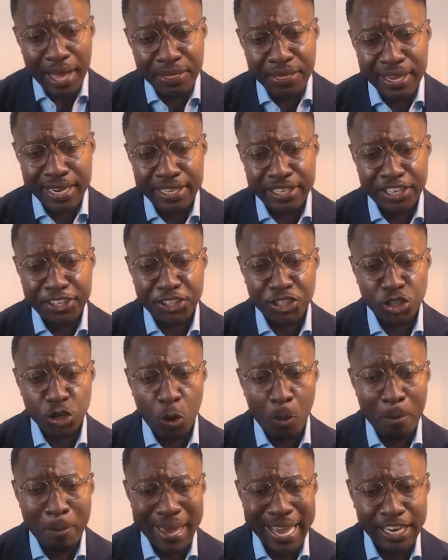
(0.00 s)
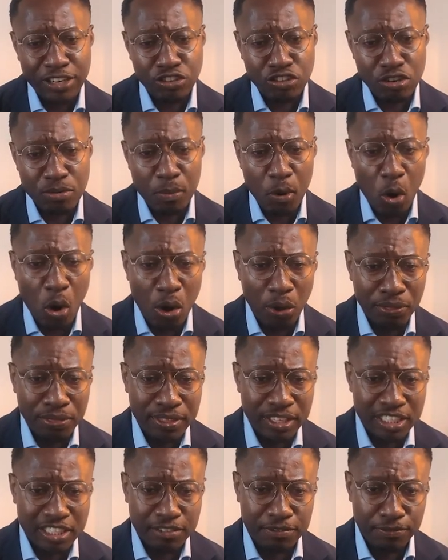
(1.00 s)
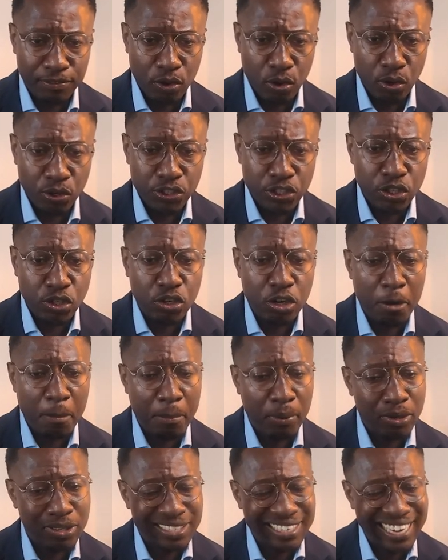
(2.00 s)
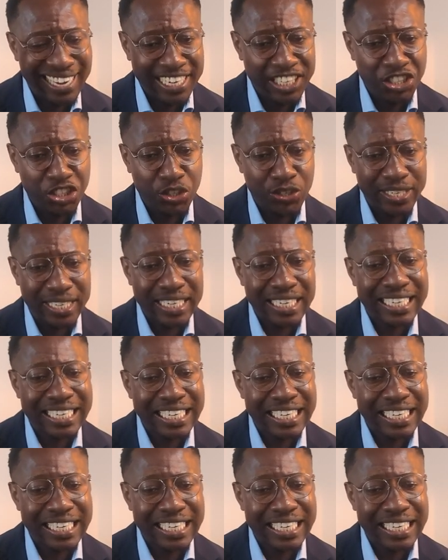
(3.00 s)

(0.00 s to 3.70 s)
other additional bedroom on this floor, you could potentially